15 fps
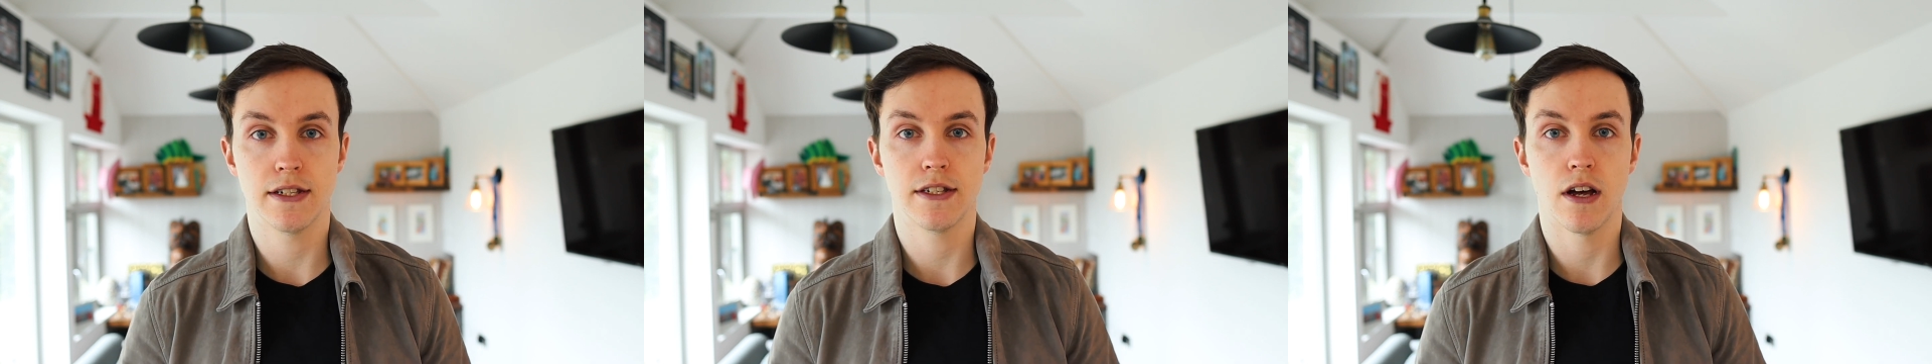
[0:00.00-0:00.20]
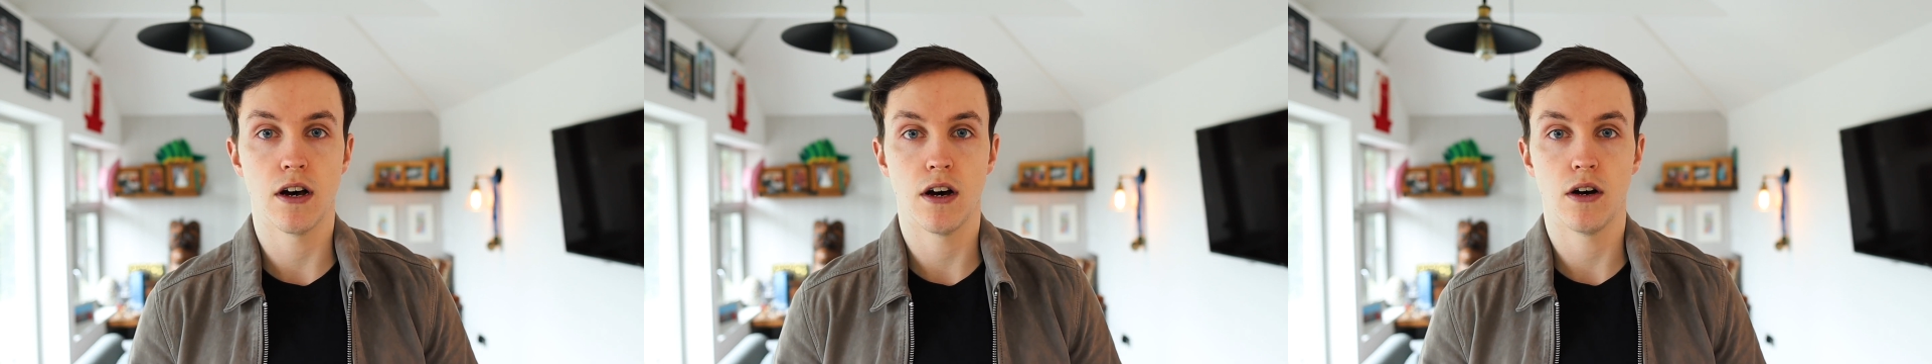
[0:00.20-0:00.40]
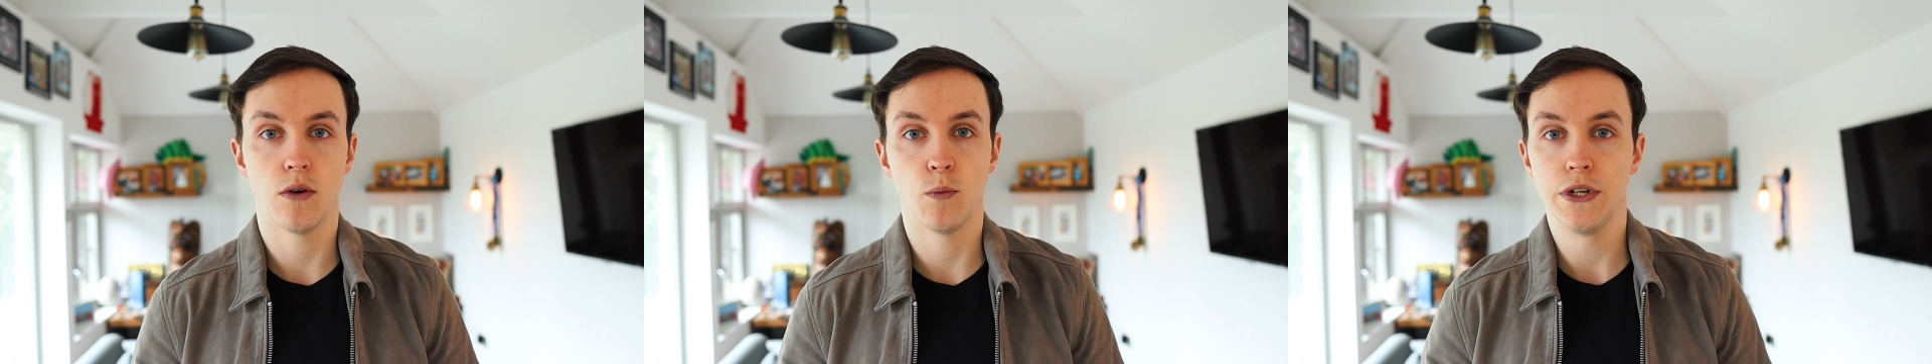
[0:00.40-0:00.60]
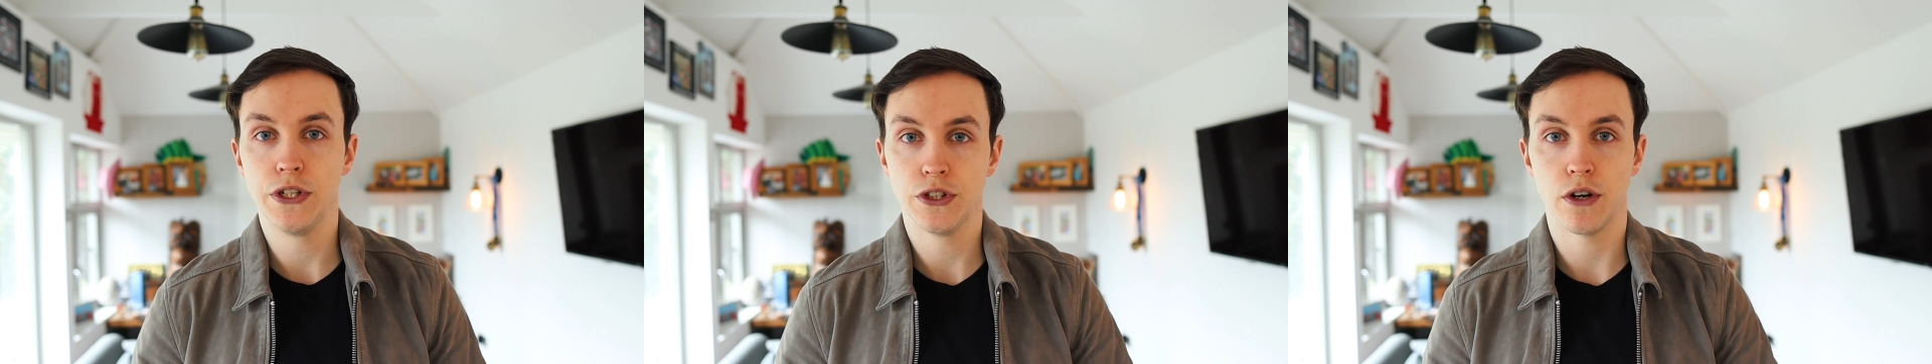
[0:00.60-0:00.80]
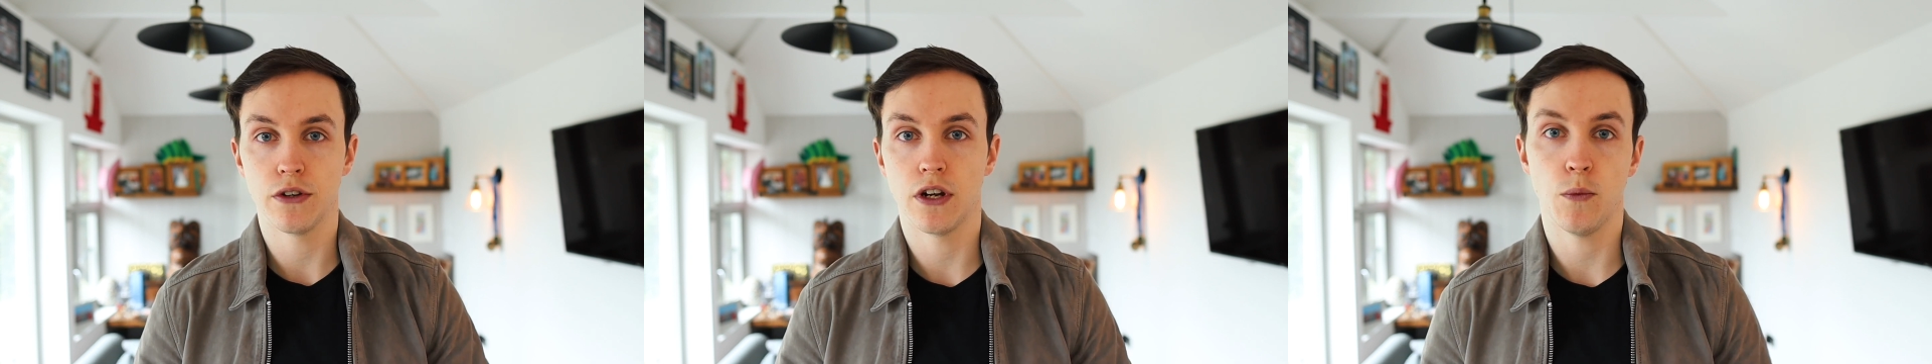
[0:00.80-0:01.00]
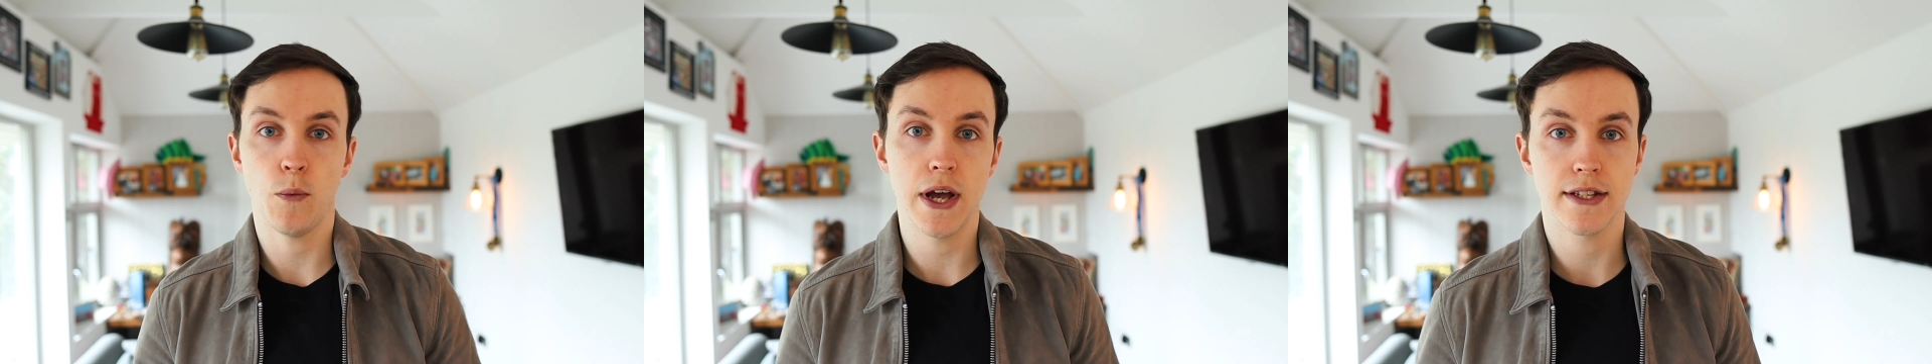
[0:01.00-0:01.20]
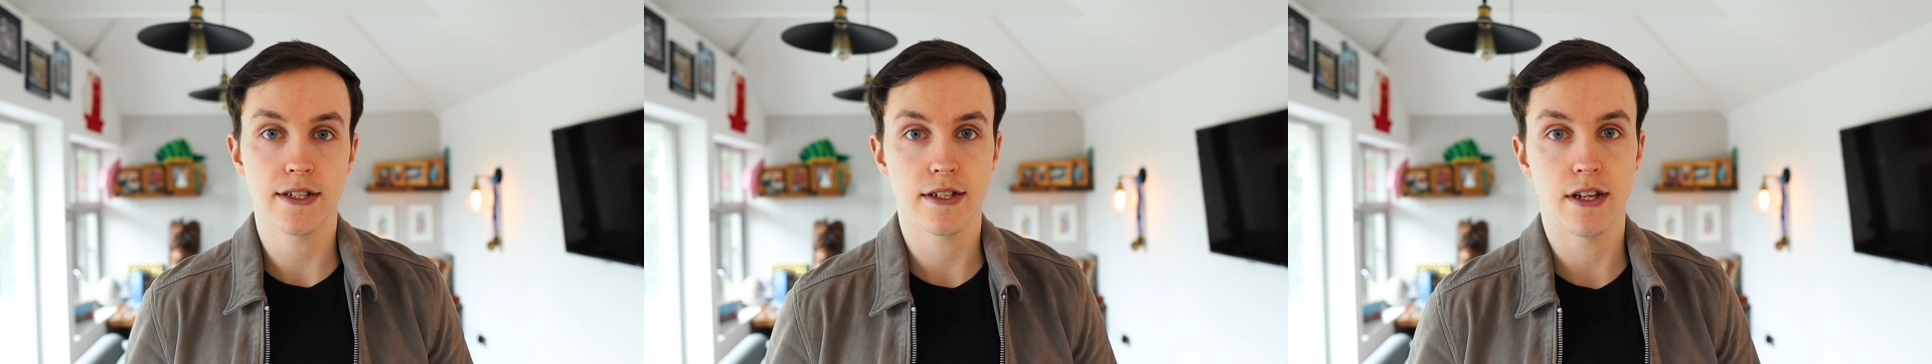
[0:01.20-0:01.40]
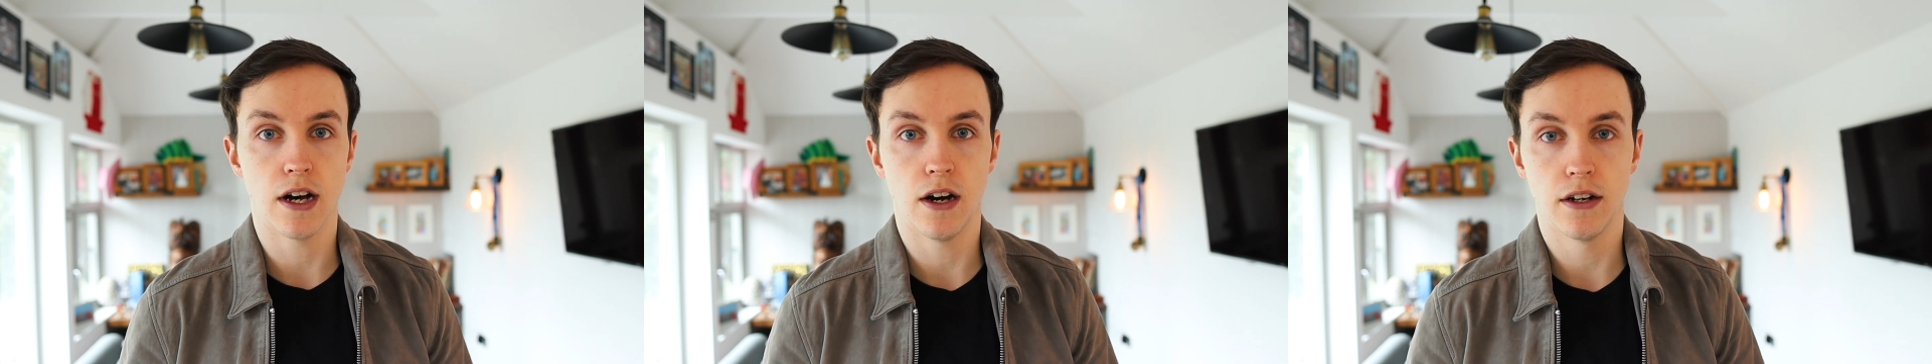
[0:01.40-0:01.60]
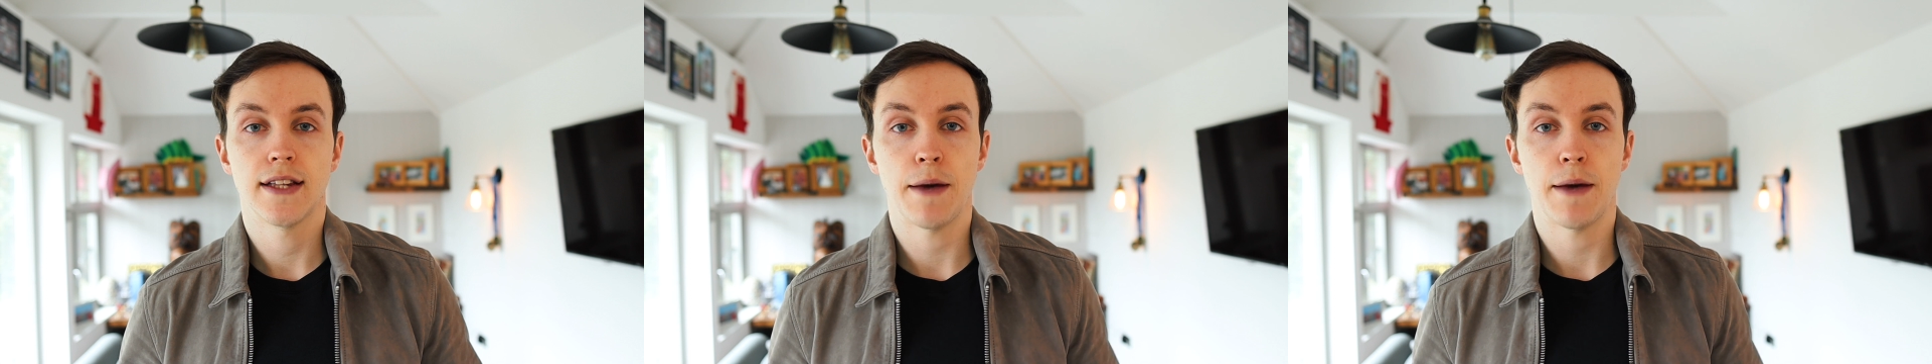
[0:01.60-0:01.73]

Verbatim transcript: start when you don't know where to start.